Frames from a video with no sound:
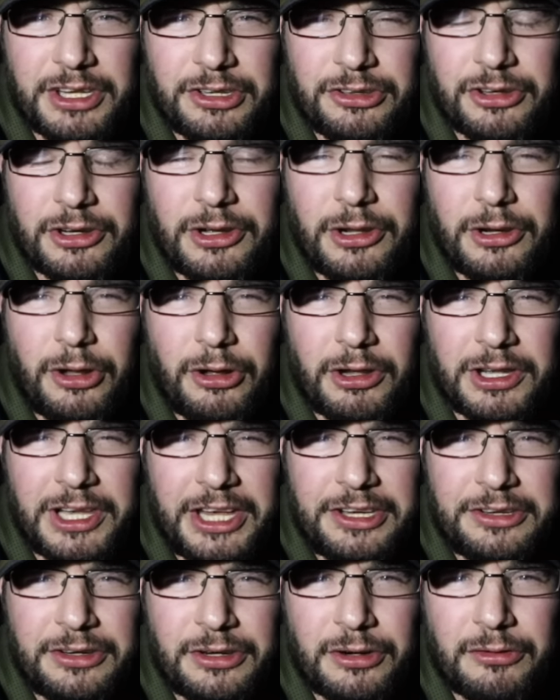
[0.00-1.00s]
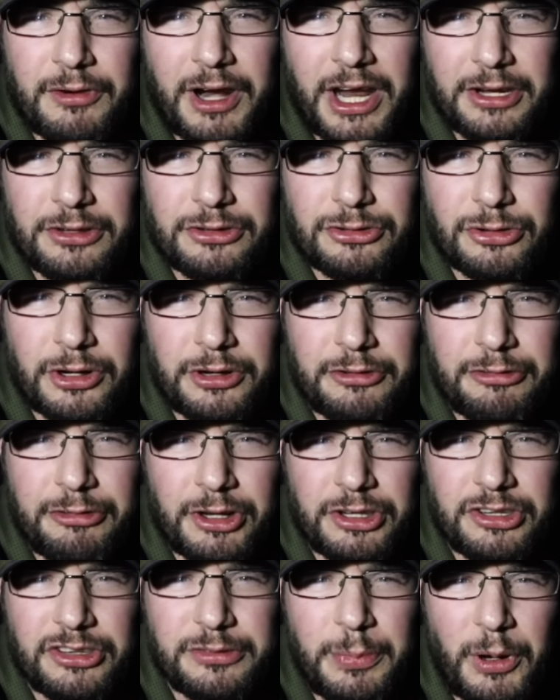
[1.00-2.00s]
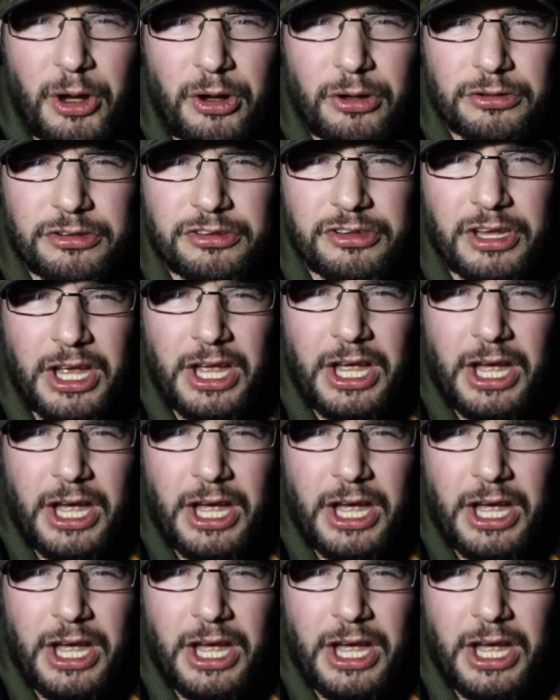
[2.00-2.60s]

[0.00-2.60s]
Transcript: It took a lot of leading around trying to find spots,